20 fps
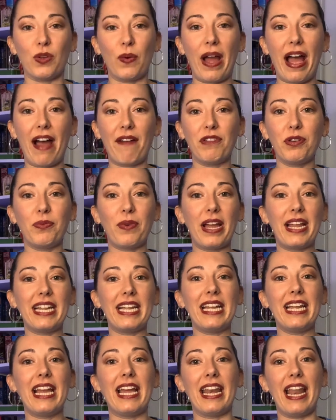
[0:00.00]
have it
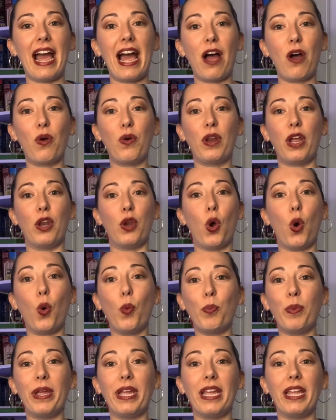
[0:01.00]
ready and out and
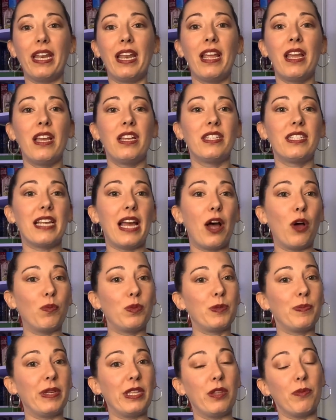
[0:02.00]
open to help
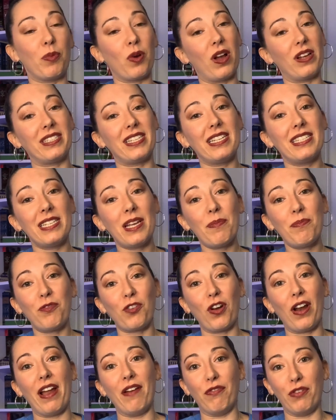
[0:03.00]
speed the process up
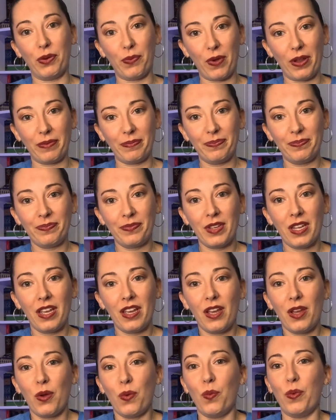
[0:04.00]
for everyone.
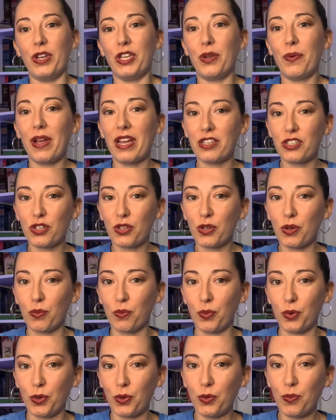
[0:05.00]
When you enter a
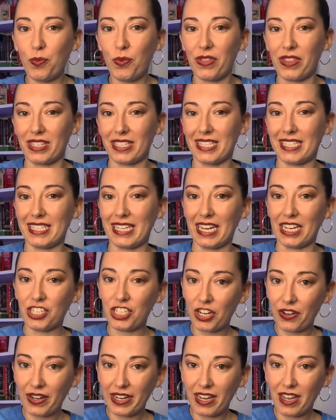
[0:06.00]
room with a stage
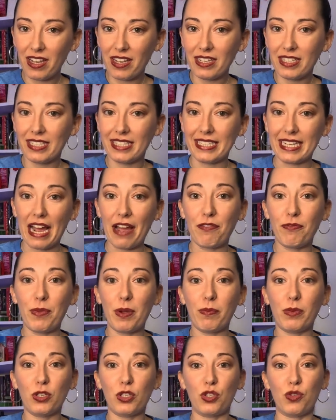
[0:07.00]
area, staff
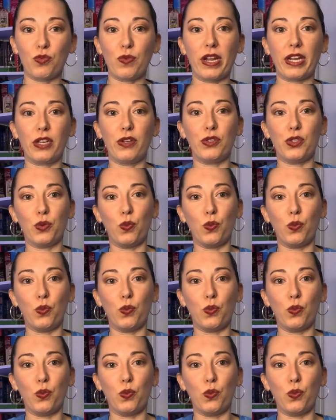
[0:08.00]
members direct you